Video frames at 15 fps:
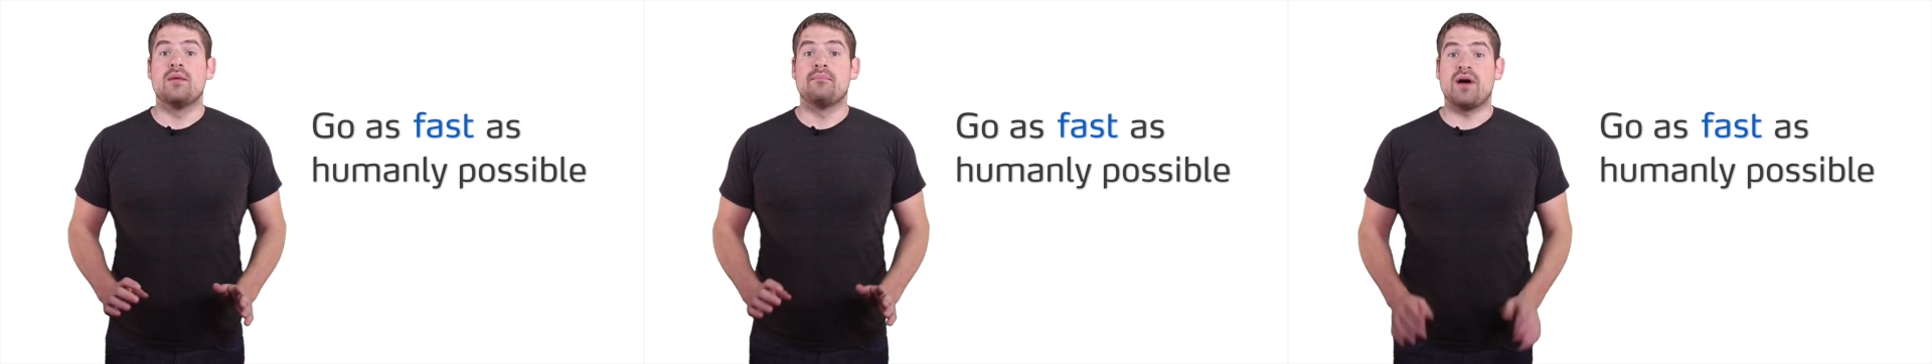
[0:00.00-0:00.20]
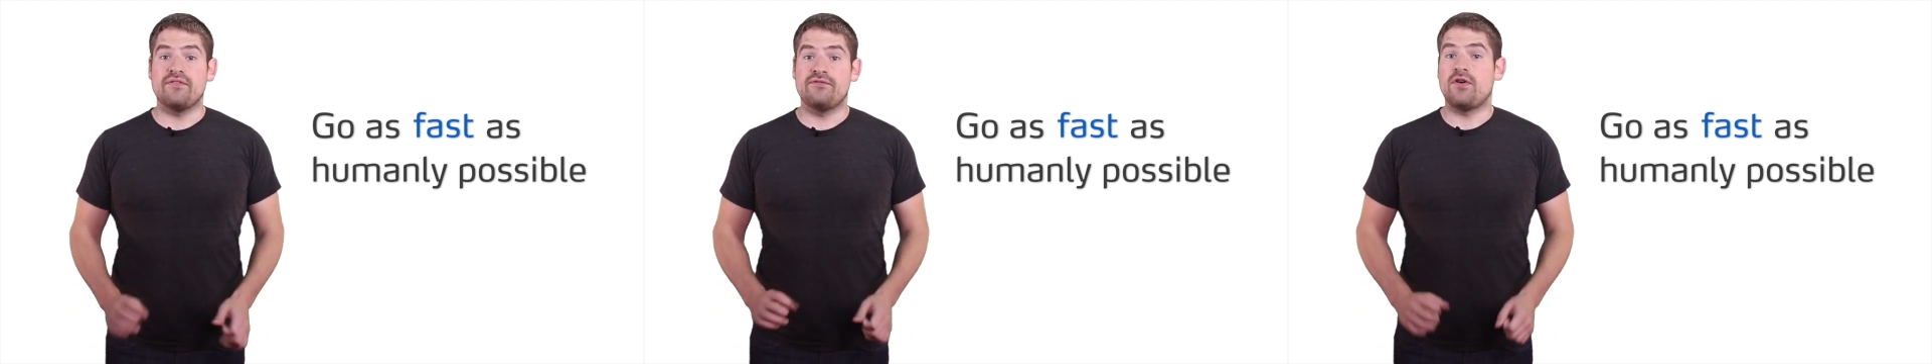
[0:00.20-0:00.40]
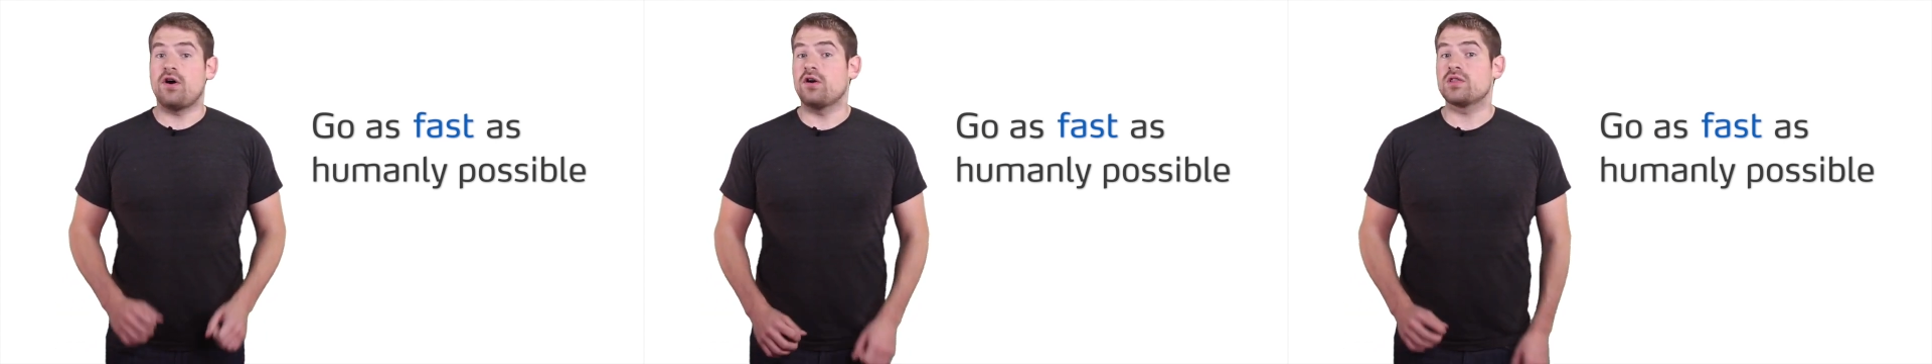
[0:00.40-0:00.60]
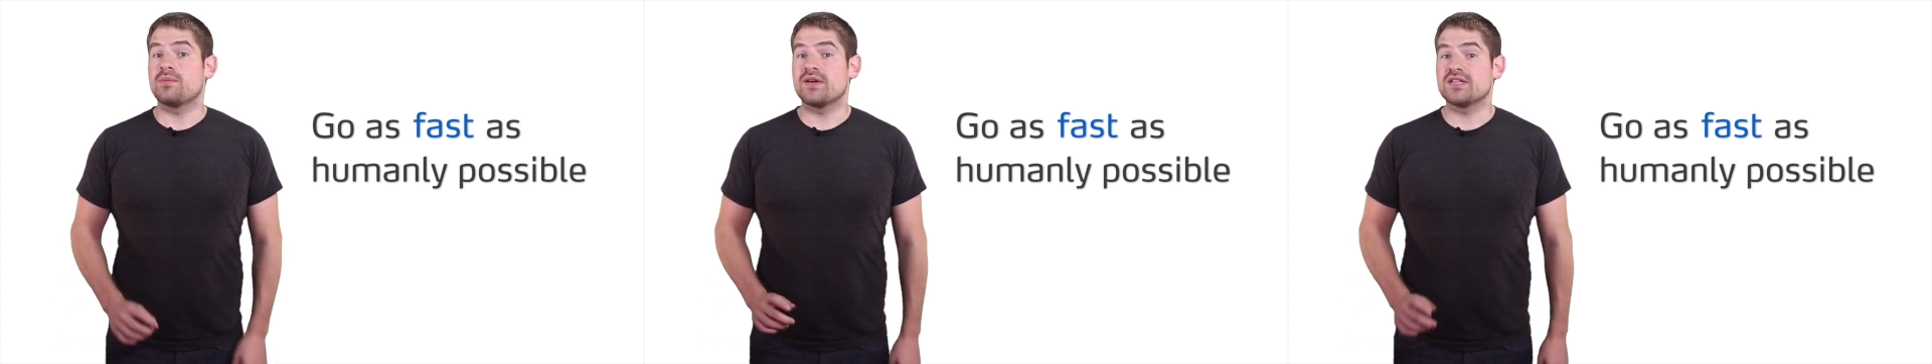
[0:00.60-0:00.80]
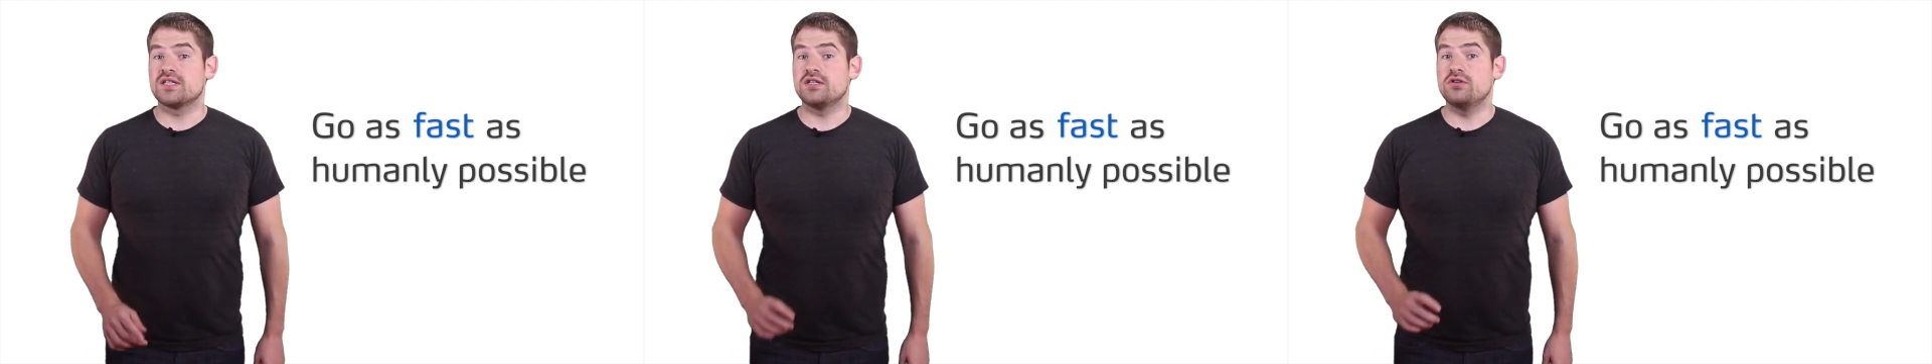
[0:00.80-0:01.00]
By far, the
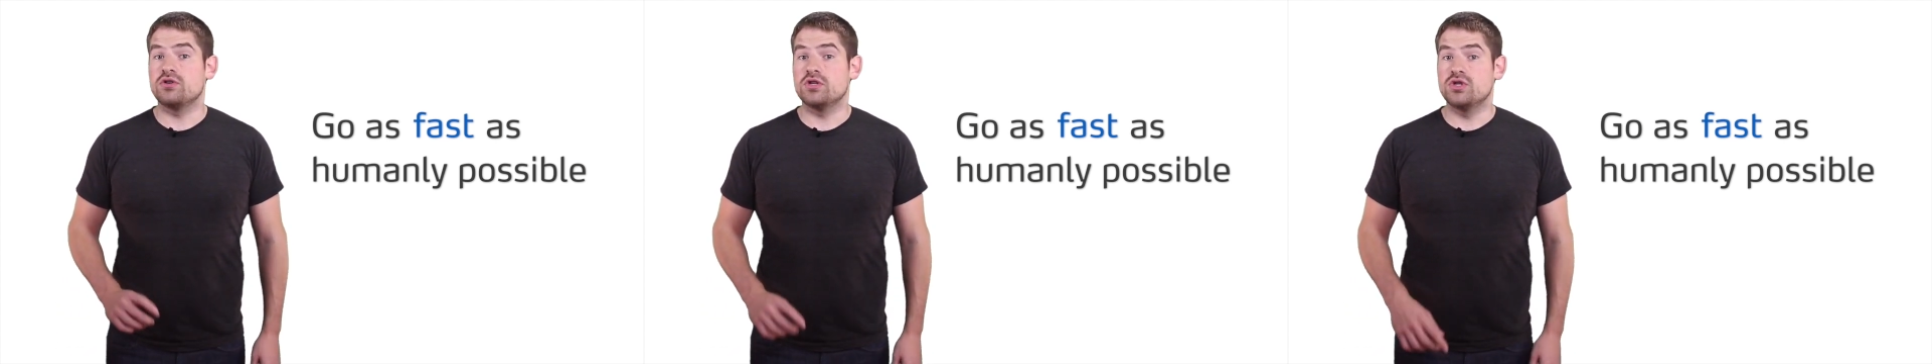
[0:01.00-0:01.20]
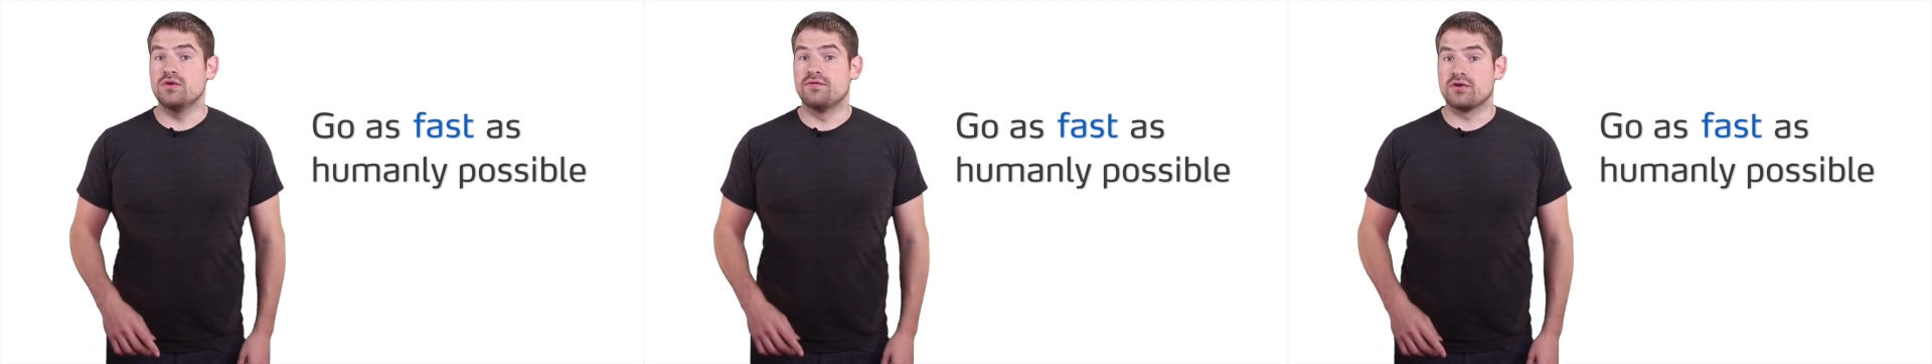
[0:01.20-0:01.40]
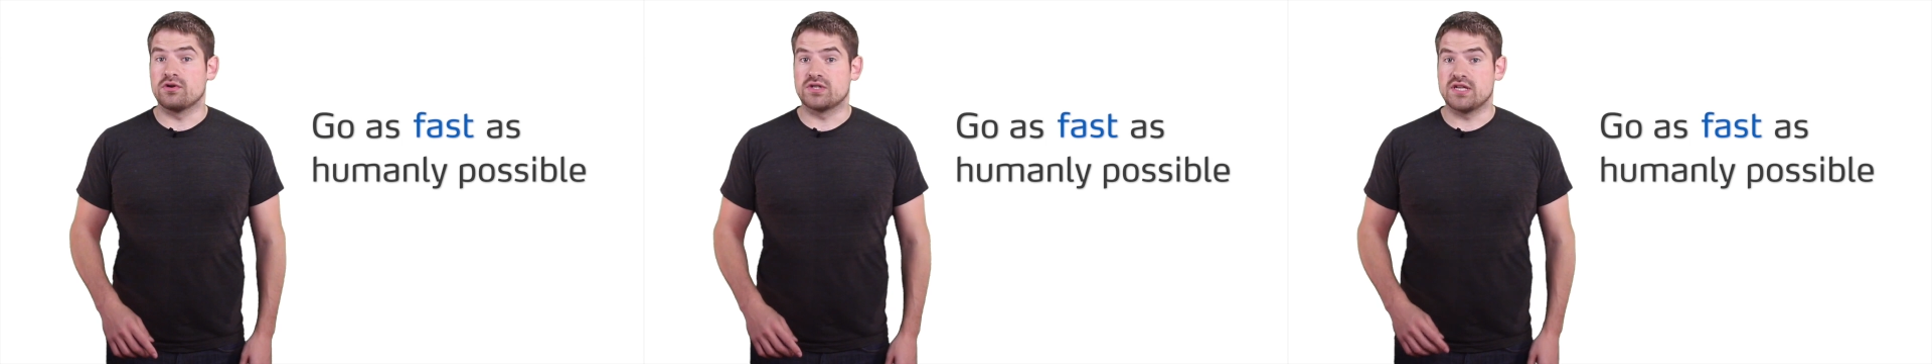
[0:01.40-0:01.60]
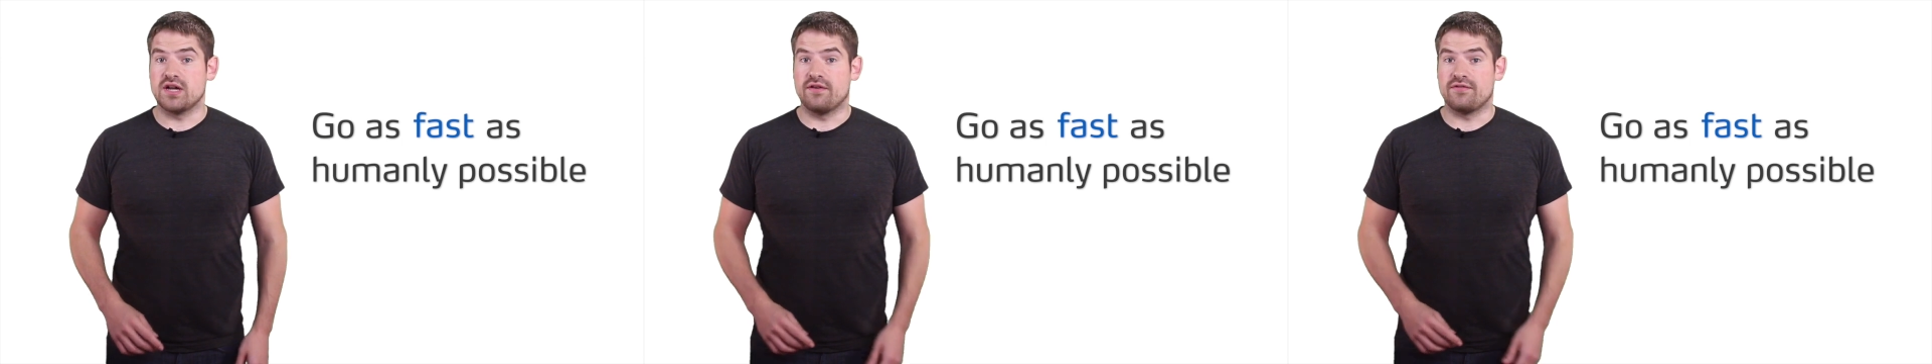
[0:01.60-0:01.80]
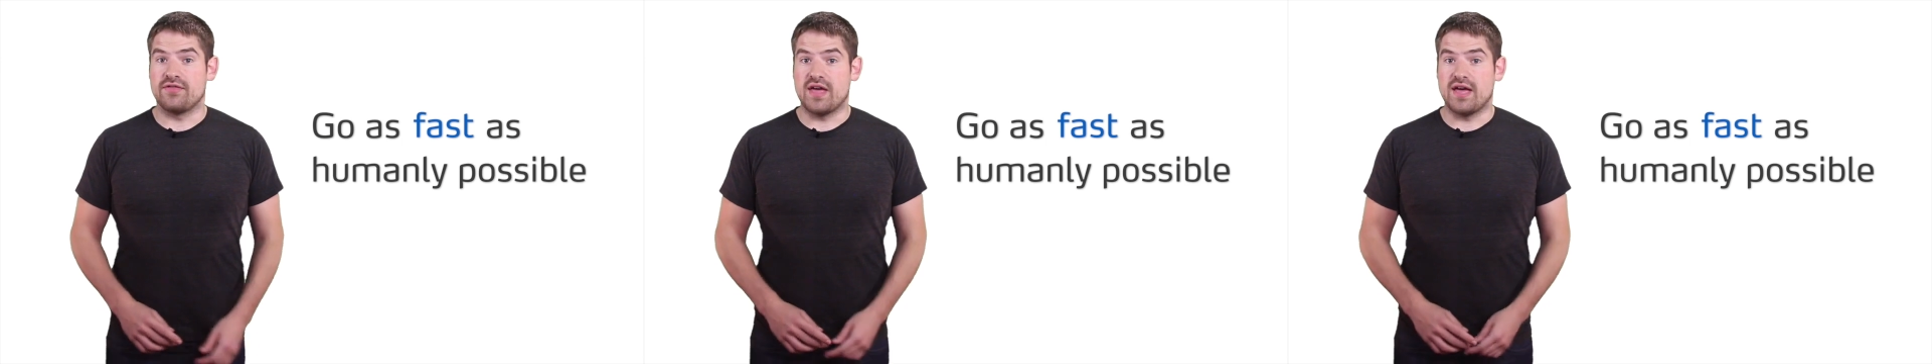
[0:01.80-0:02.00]
best thing you can do for yourself